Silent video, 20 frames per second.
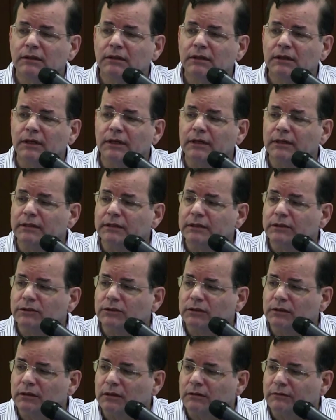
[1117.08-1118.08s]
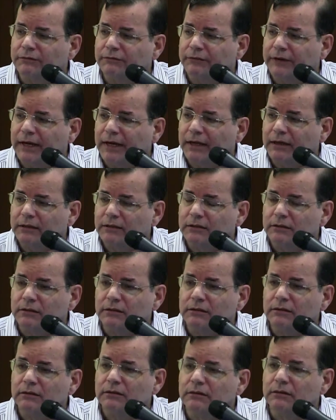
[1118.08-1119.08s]
an additional factor
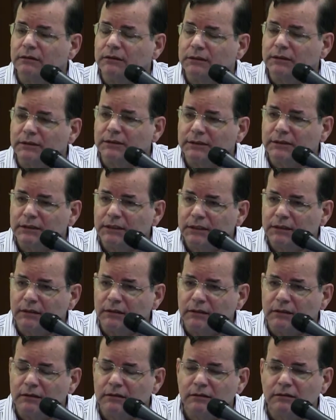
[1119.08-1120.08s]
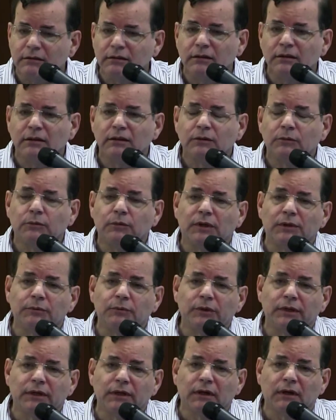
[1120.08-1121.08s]
to consider when
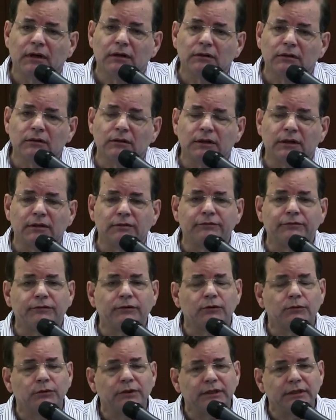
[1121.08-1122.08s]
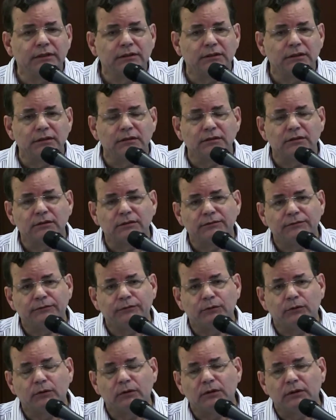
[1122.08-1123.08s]
we are looking for reasons
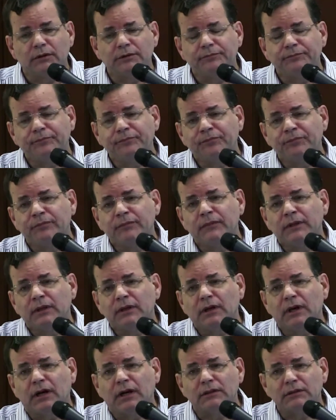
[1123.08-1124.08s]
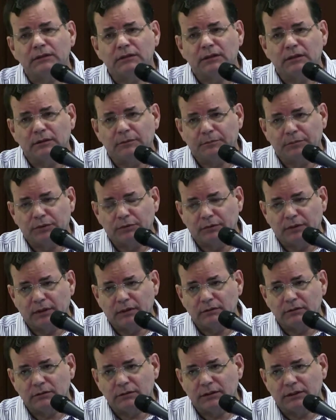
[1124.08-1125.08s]
for
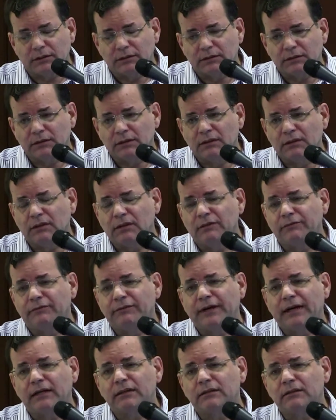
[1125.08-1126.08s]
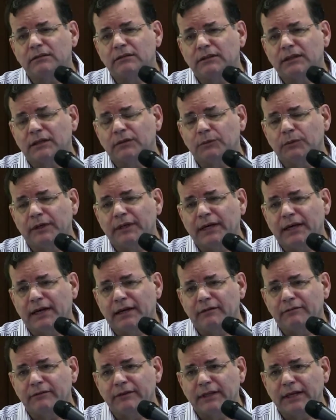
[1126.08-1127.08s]
osteoporosis. The factors that we
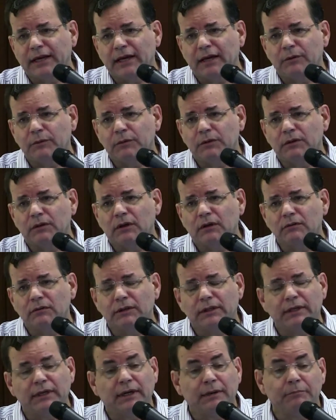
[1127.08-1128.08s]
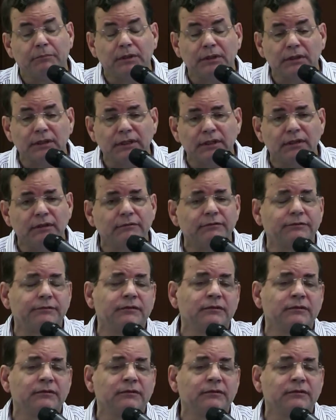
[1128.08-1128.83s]
have now will only, I believe,